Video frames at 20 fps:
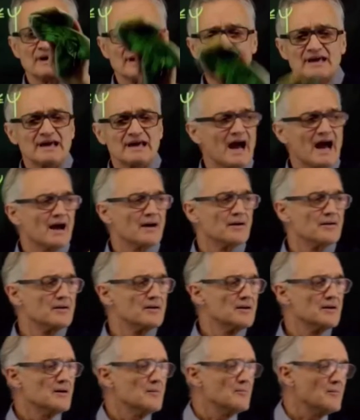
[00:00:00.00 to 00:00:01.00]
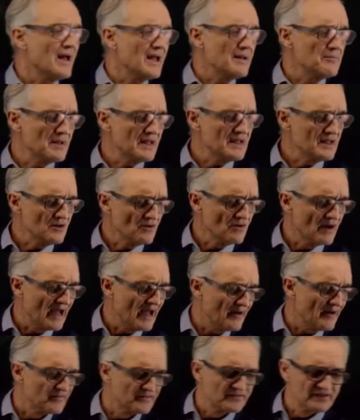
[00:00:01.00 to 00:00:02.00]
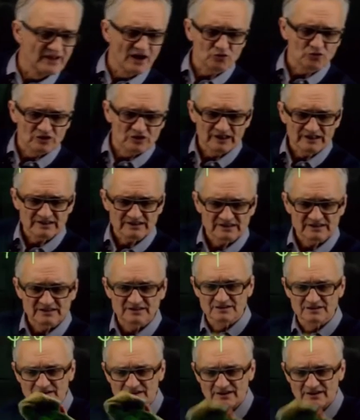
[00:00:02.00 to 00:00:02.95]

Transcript: Yeah, maybe you have noticed